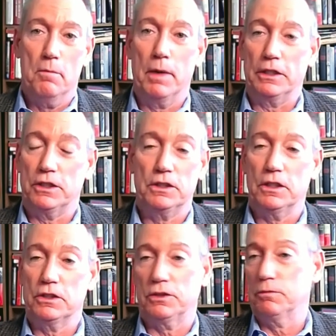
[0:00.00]
But she
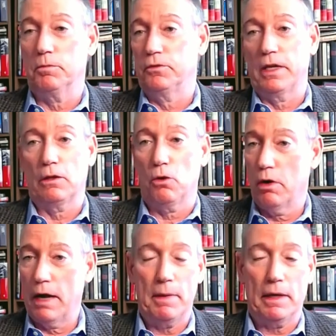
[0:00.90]
just said,
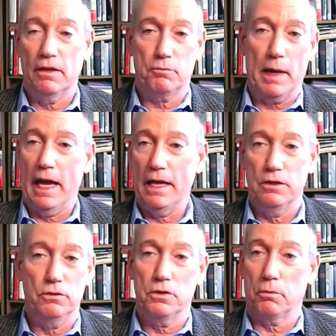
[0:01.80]
Lord, I'm going to lift my
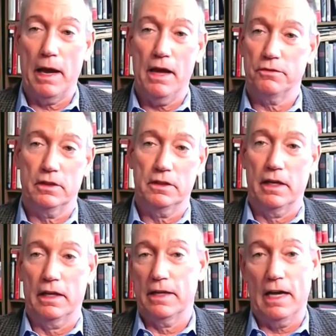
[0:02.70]
hand, you do the rest.
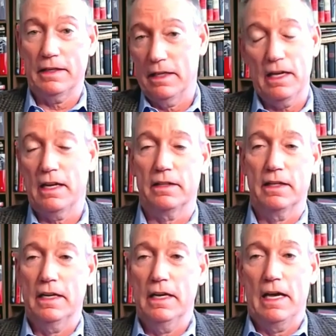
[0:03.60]
And God did.
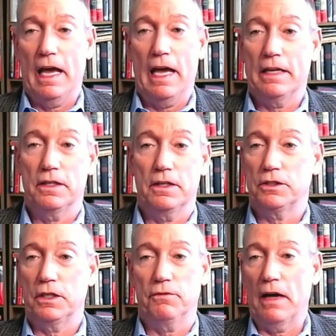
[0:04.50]
And
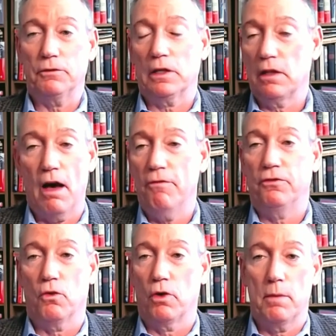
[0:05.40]
she felt a love
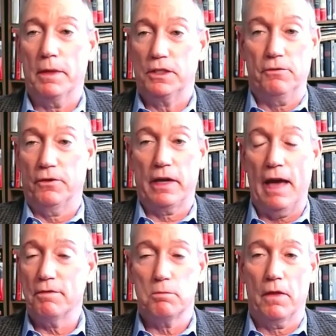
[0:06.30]
for him, and she
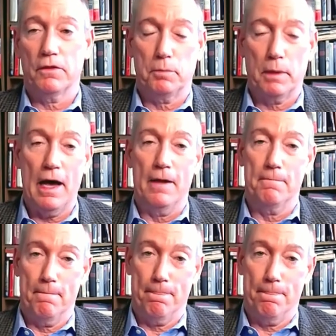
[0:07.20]
forgave him on the spot.